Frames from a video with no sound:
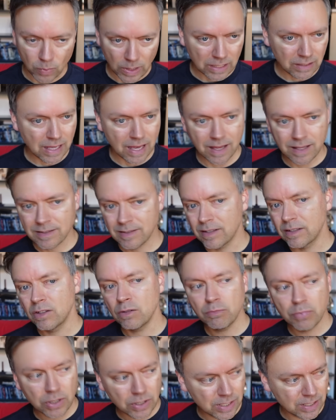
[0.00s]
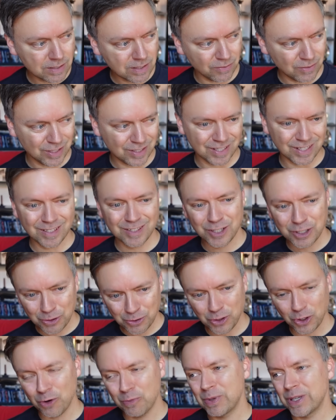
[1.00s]
well as the Brilliance of the Seas, the
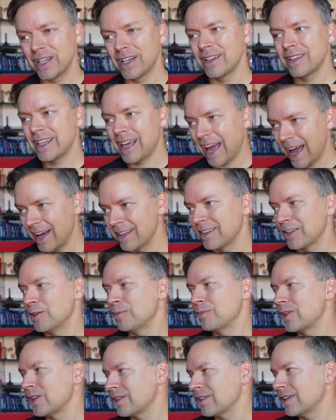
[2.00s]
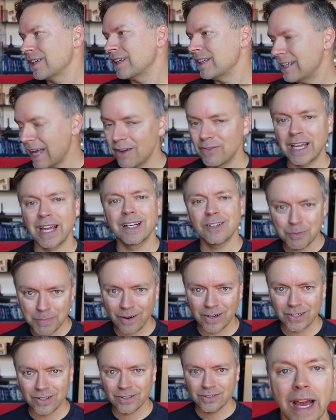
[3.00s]
Utopia, the Anthem, the Navigator, the
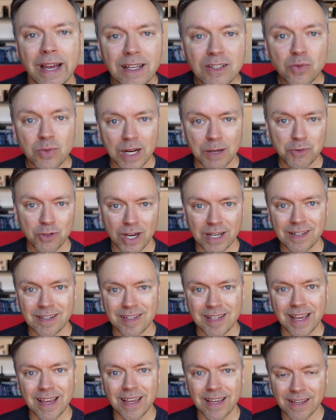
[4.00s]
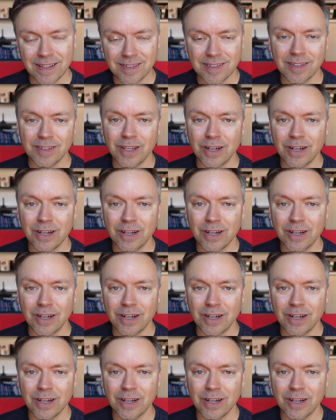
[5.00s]
Mariner. I guess what I'm trying to say is